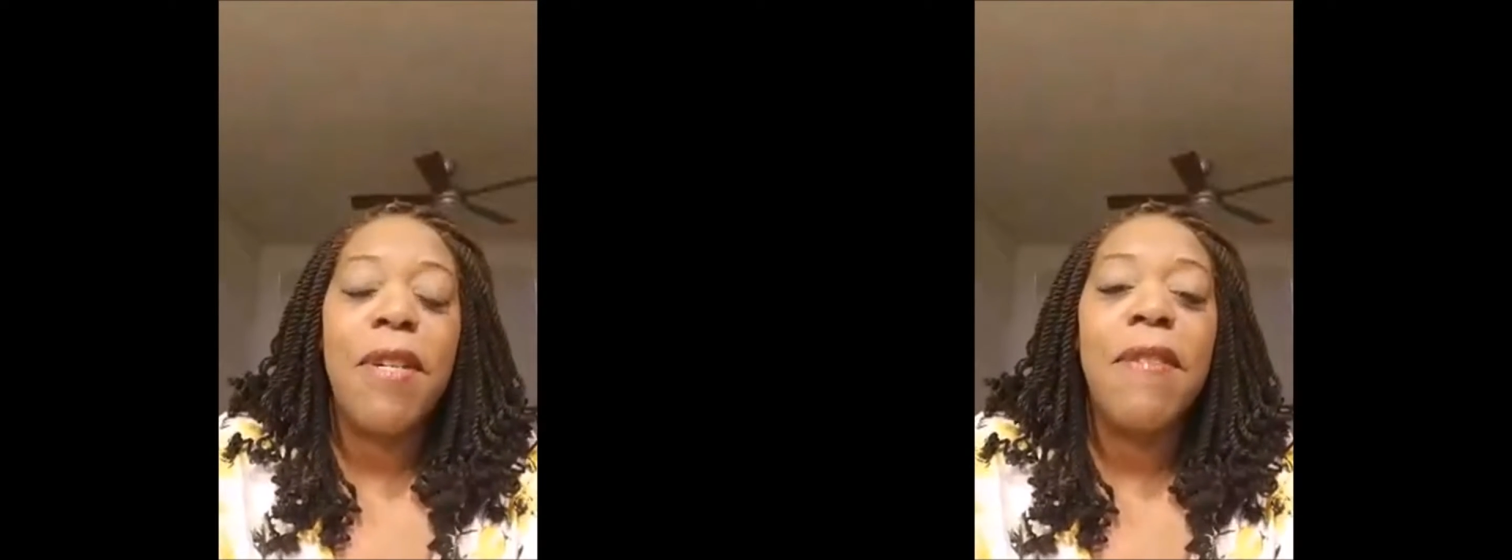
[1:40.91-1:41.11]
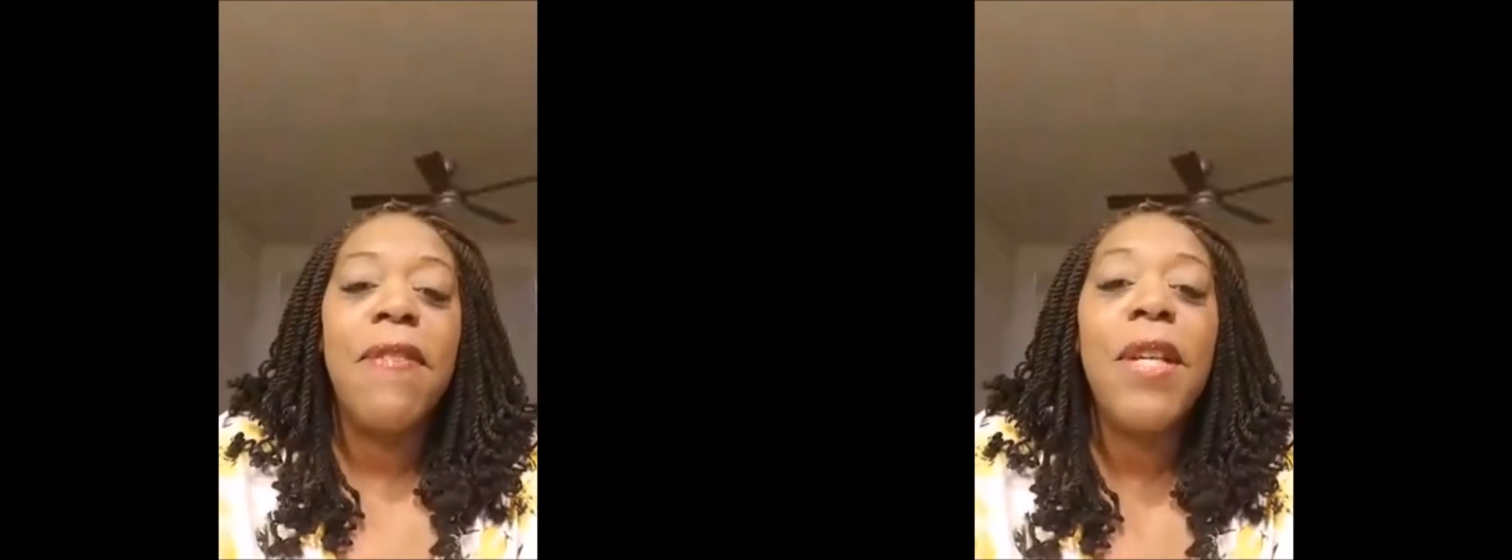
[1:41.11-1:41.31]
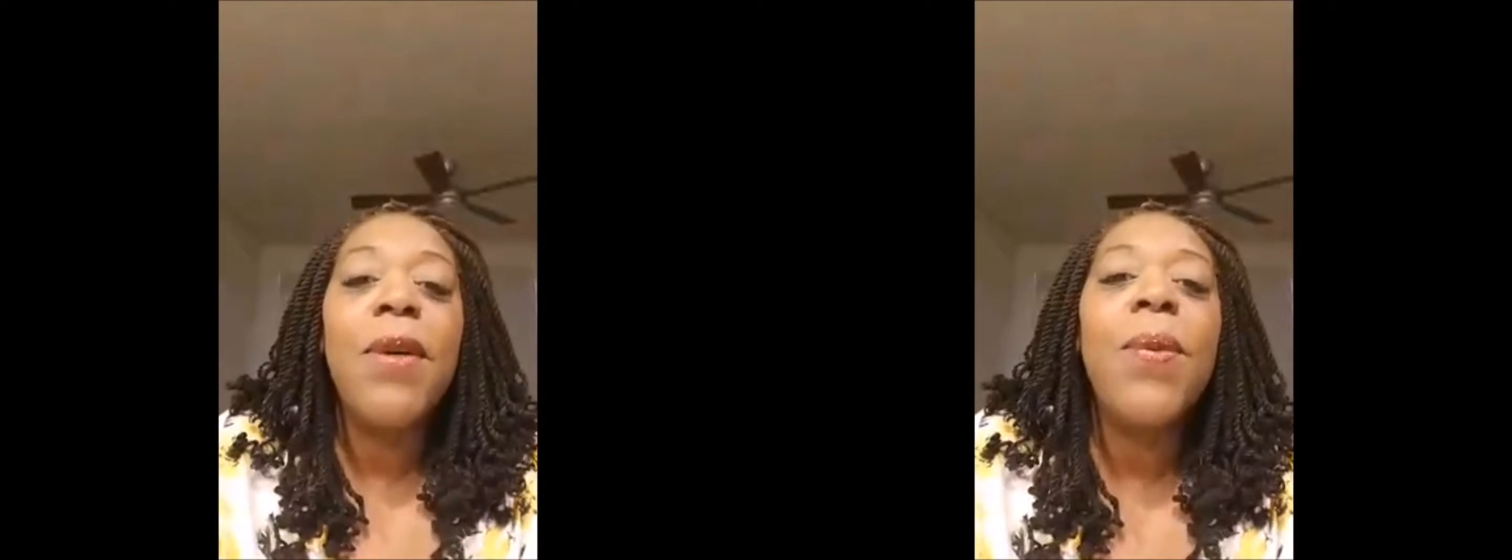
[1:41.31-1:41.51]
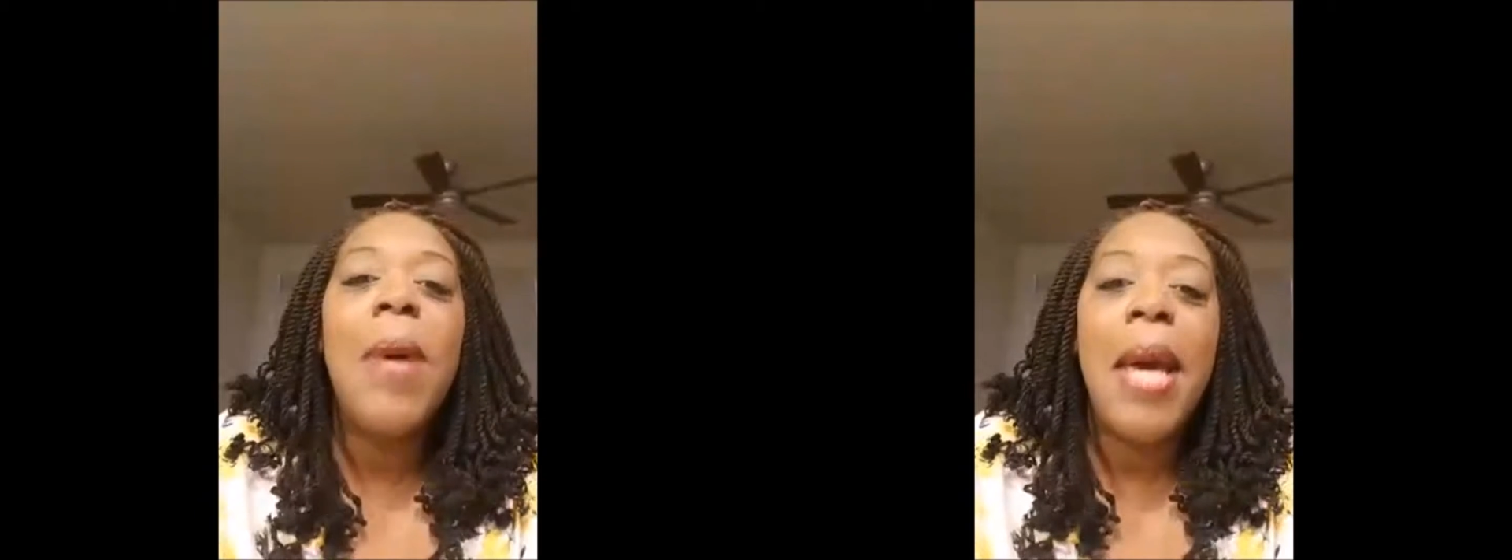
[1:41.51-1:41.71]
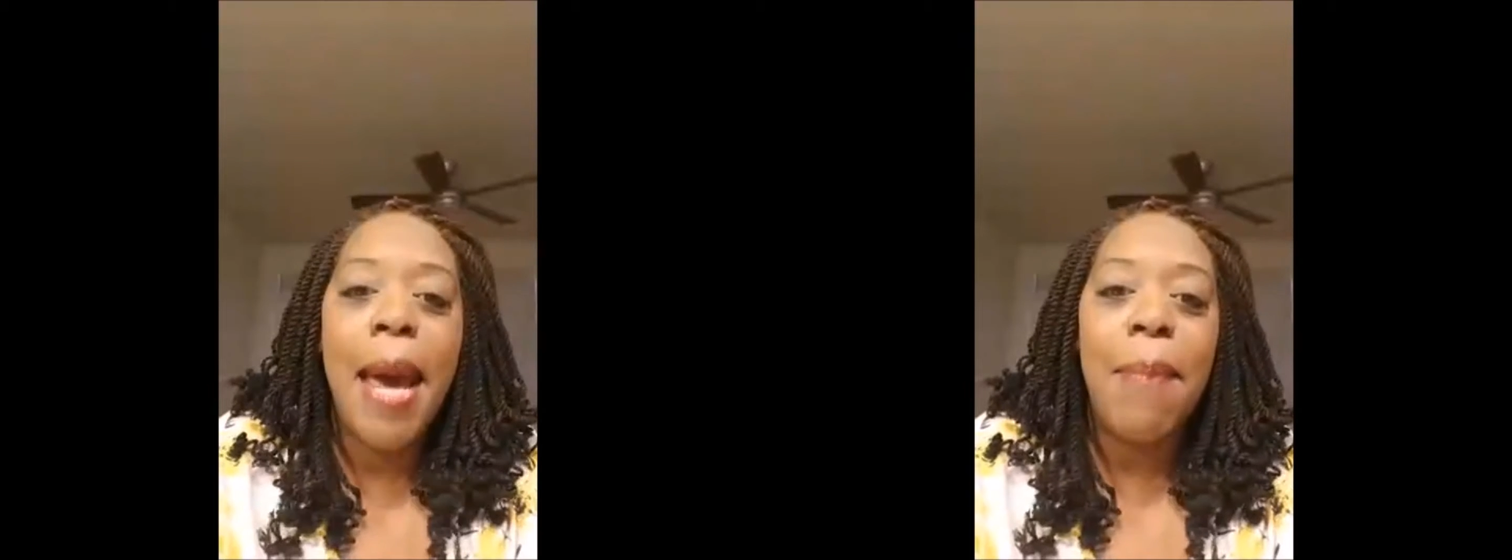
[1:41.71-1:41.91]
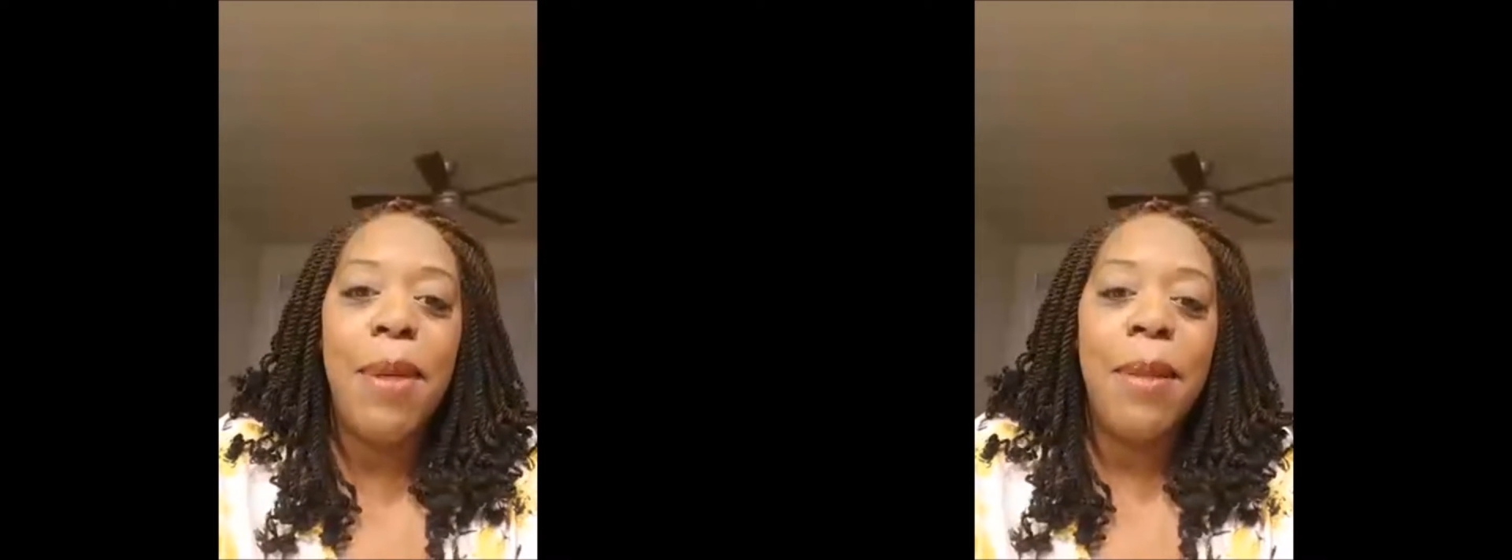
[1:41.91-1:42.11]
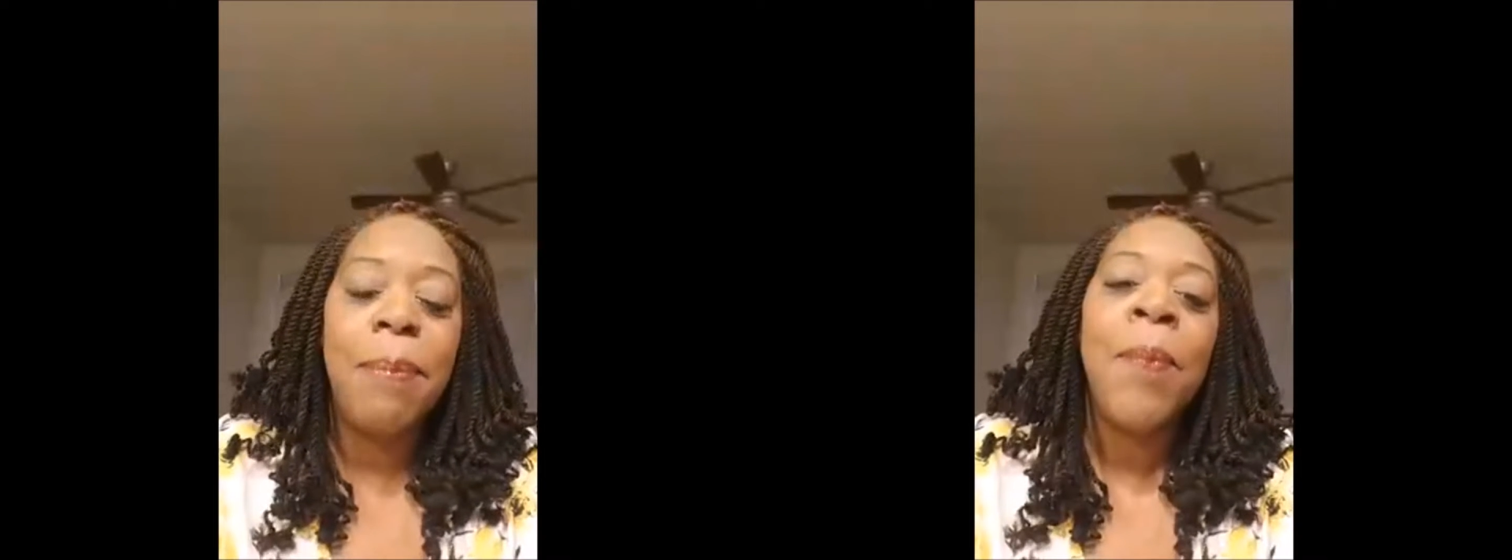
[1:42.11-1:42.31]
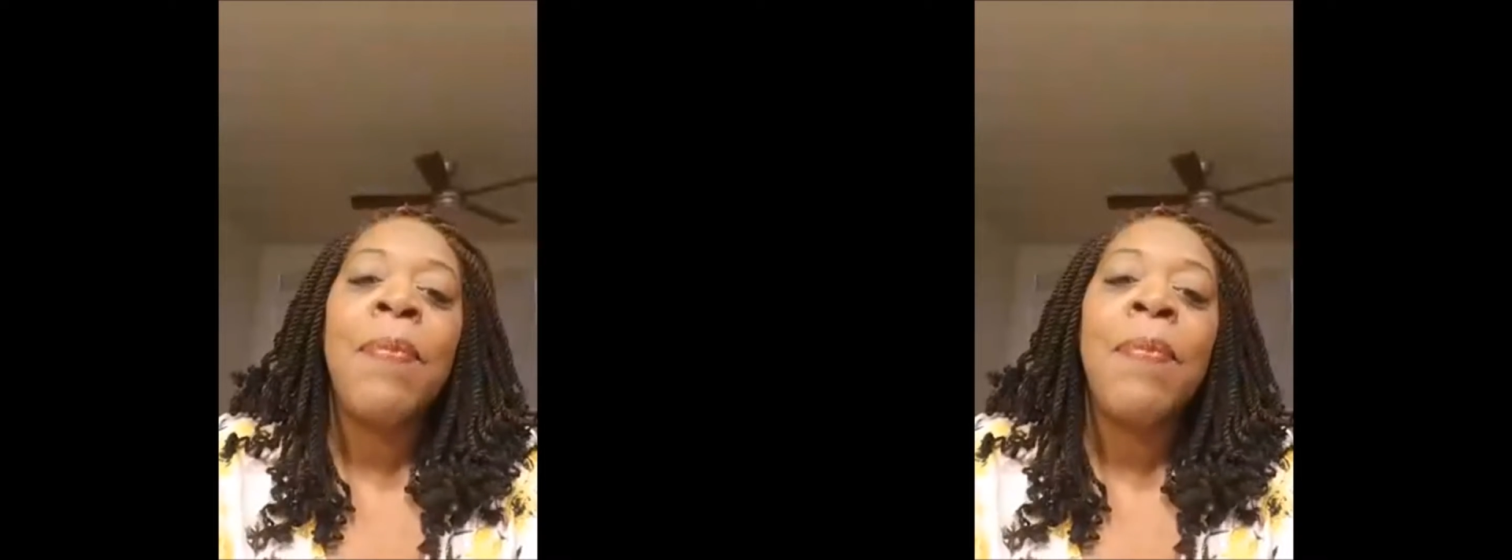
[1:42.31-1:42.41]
reveal will happen